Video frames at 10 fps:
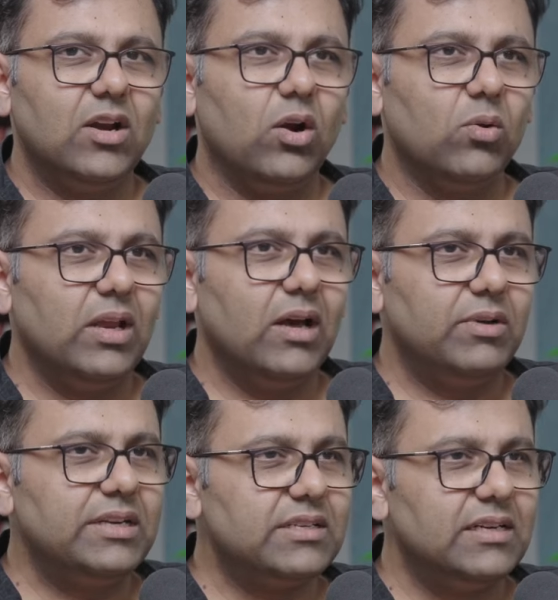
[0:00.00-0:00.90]
not only
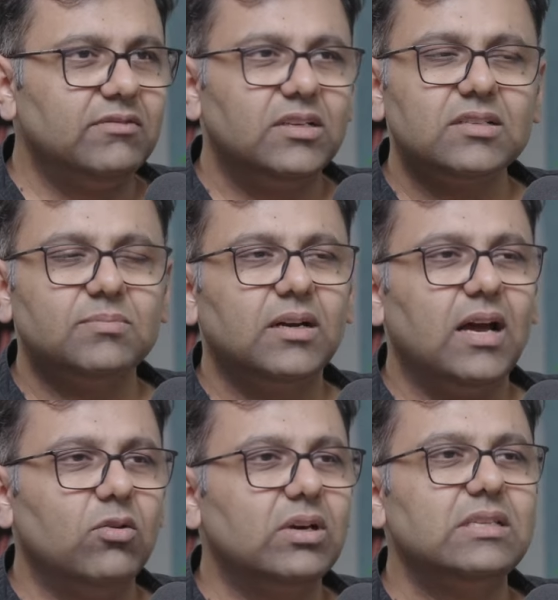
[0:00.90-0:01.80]
how internet works, but
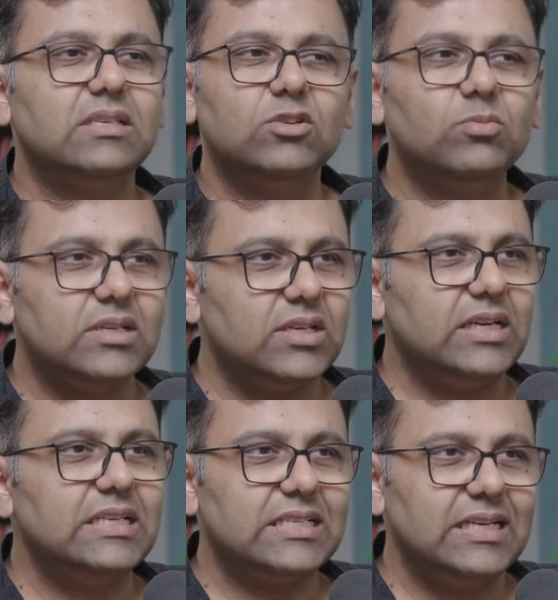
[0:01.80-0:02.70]
how consumers on
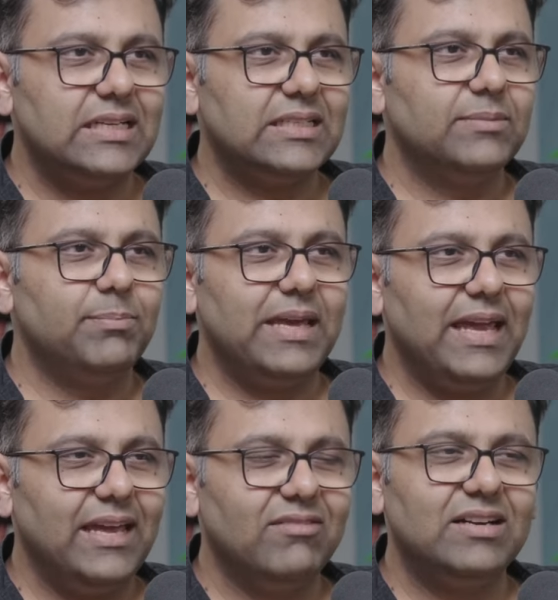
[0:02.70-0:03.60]
internet
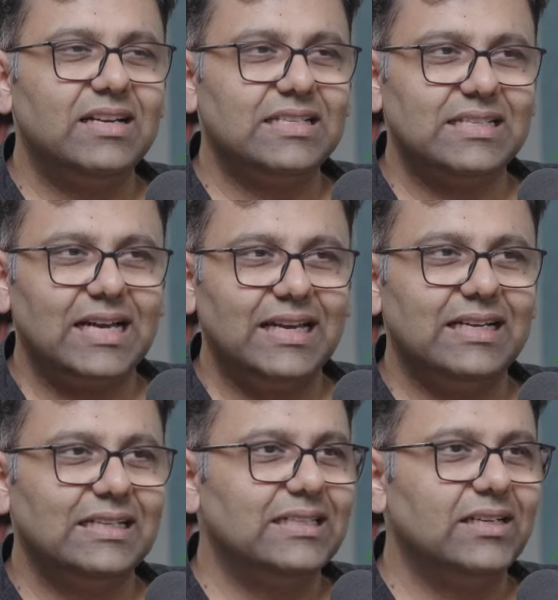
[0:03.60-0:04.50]
behave and
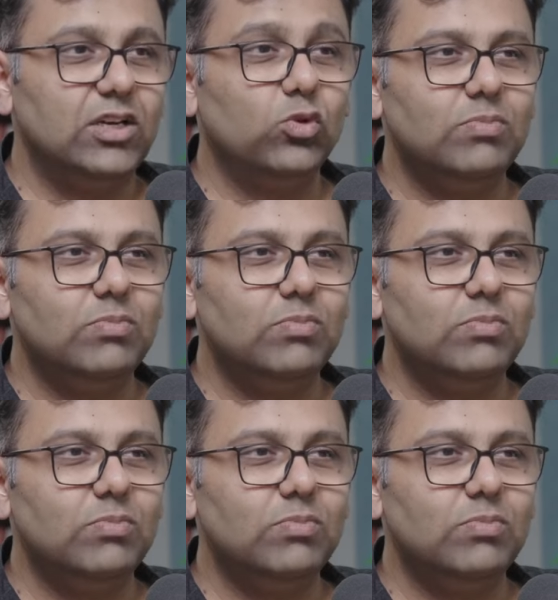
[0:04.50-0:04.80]
decide and do